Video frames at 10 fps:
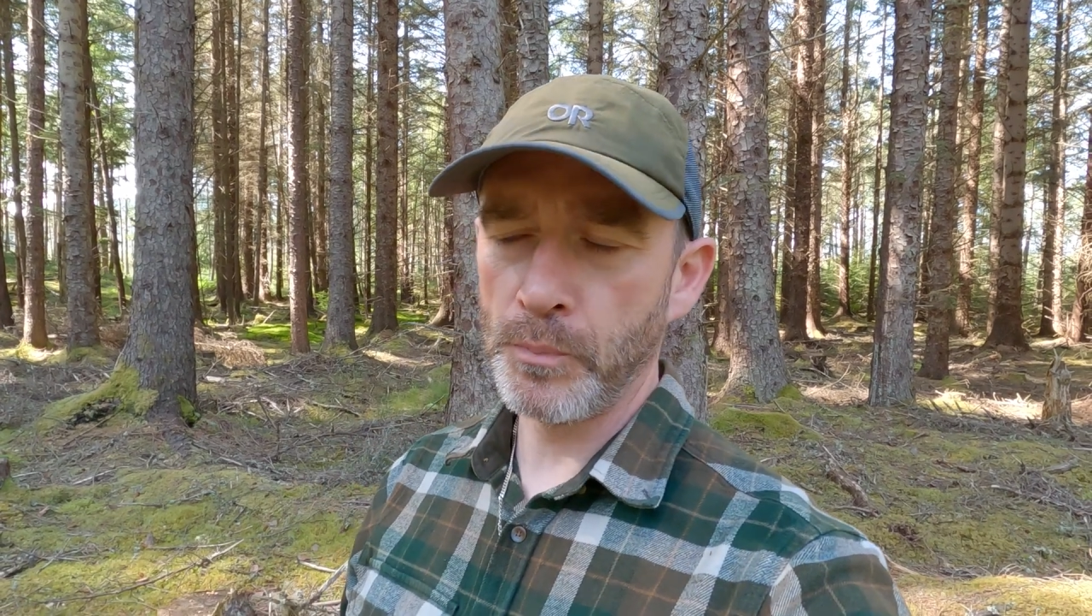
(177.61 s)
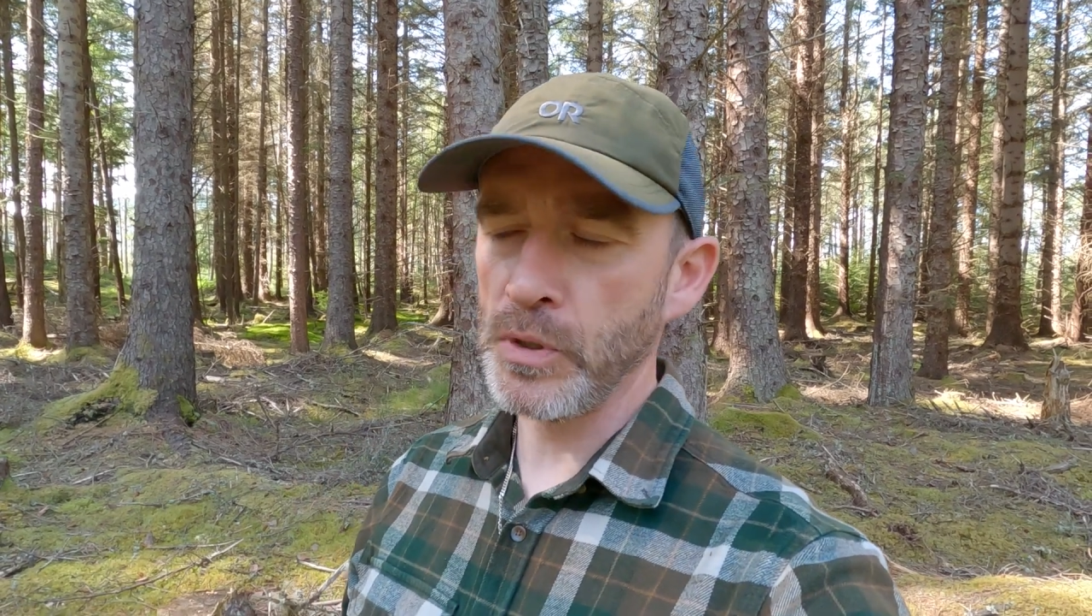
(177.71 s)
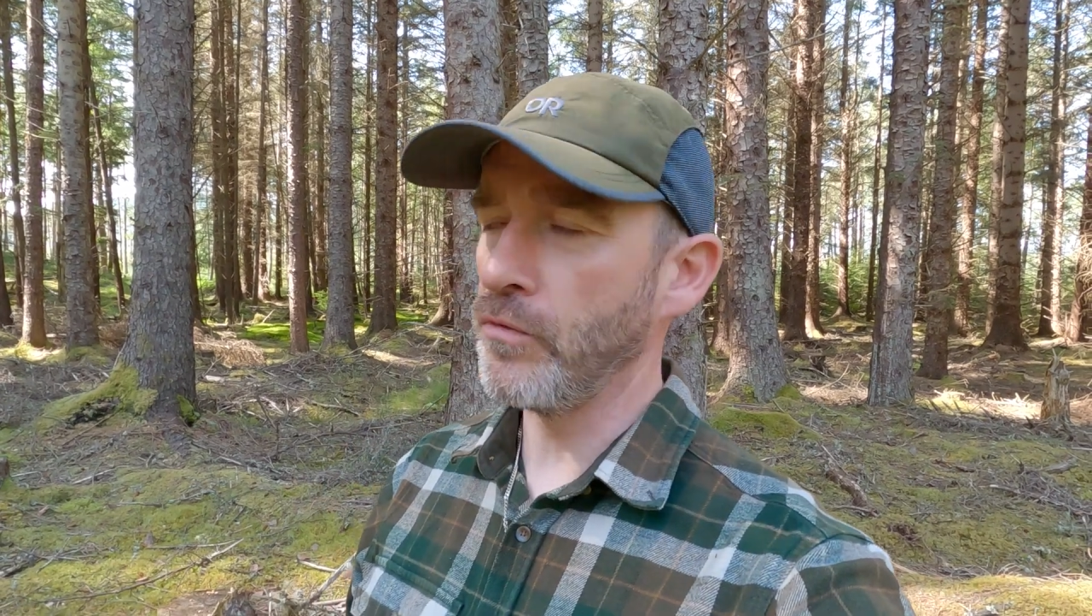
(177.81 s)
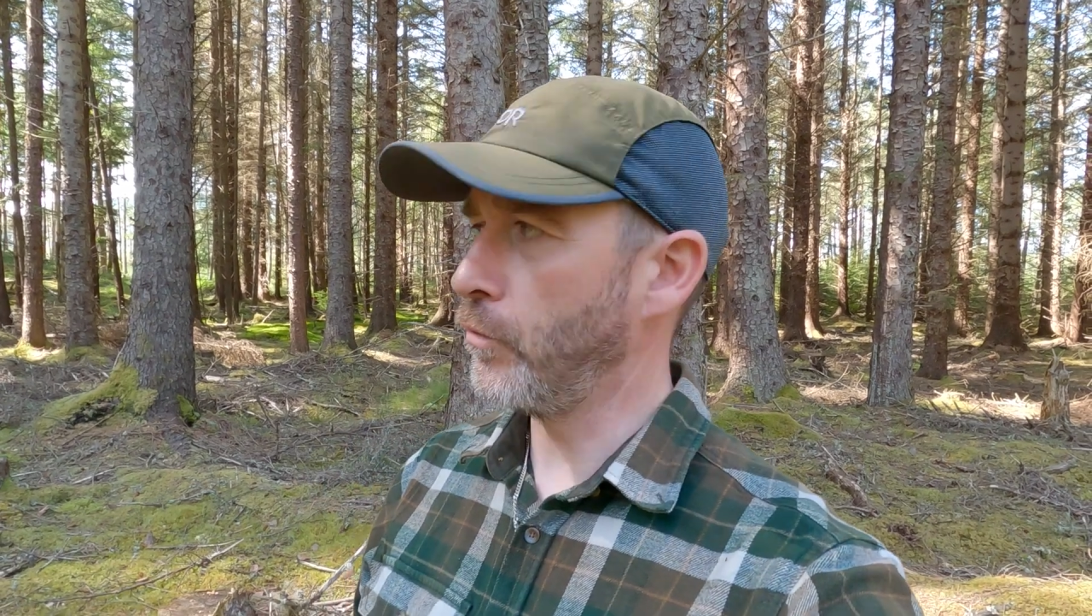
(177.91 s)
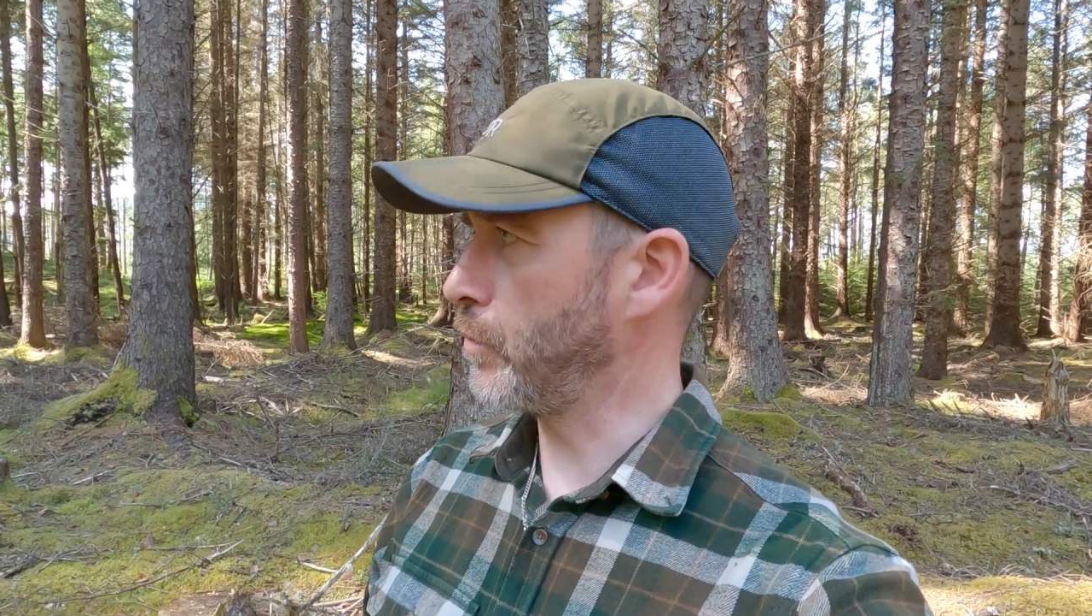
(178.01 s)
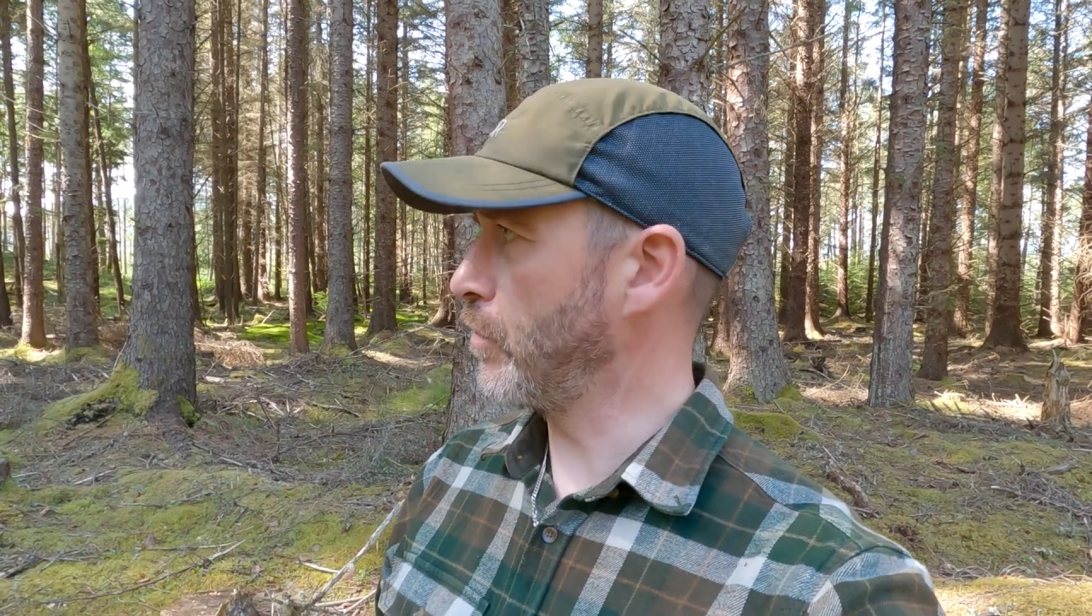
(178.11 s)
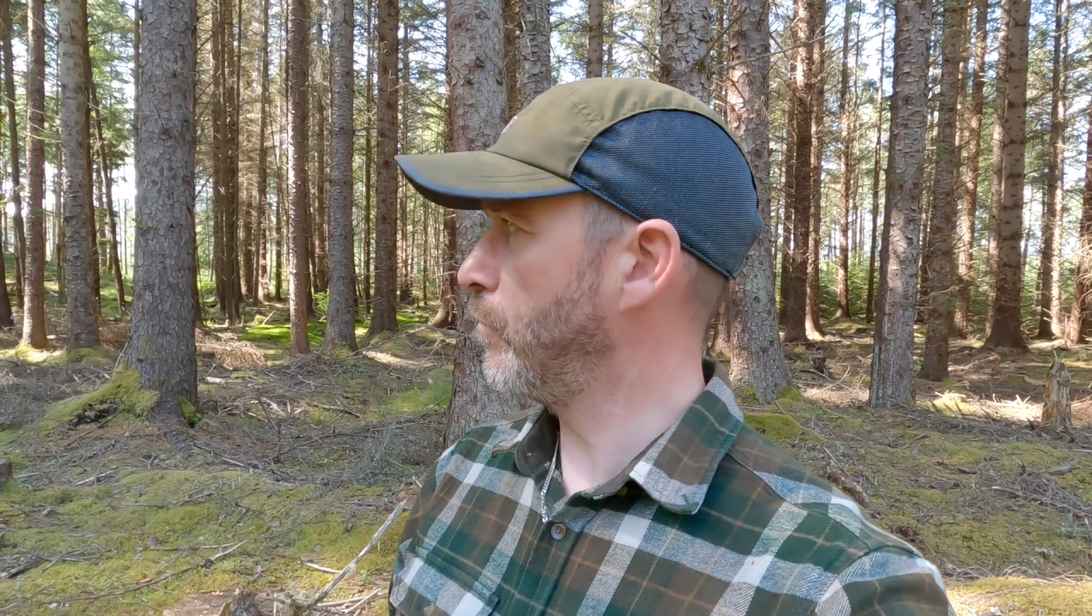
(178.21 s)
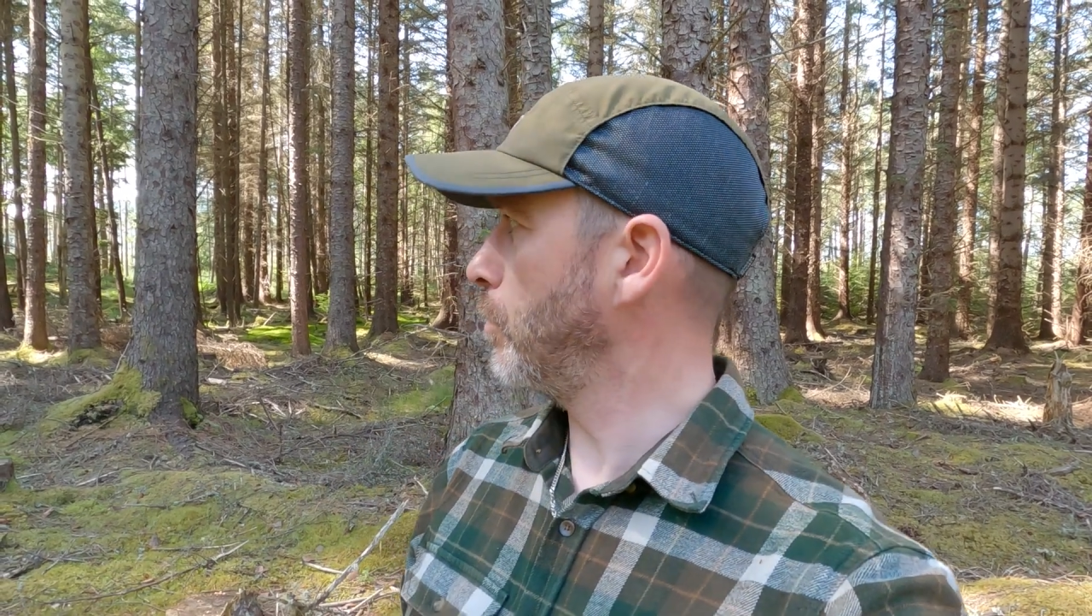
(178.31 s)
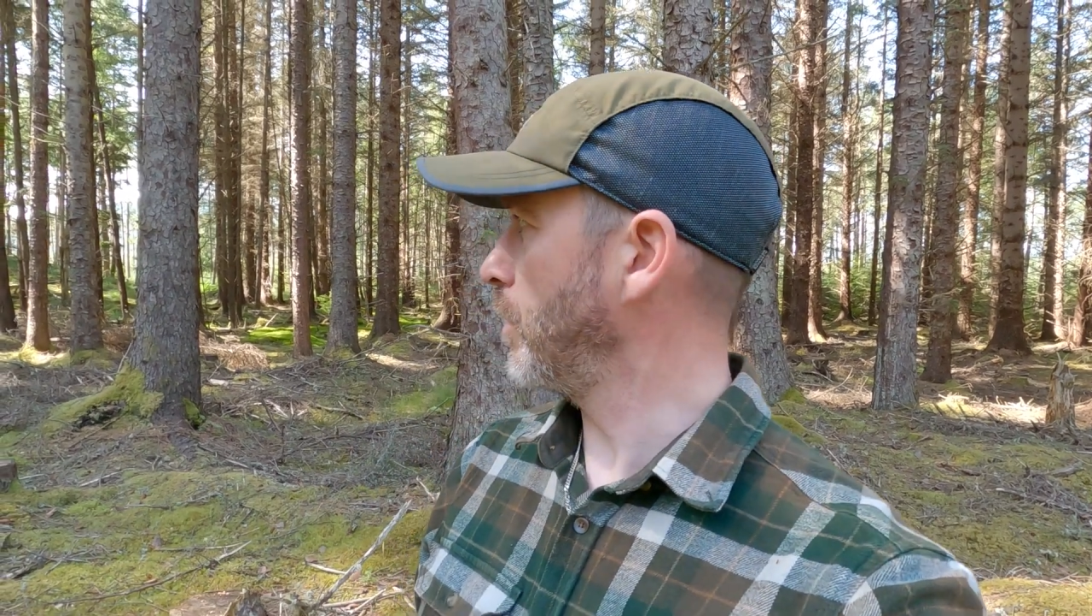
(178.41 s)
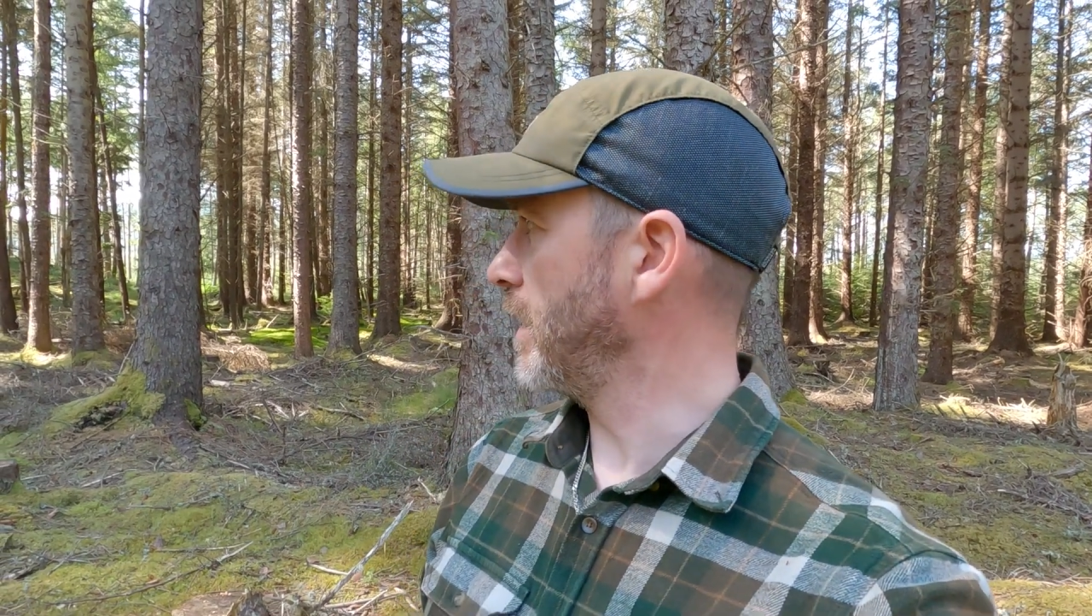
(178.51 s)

Beautiful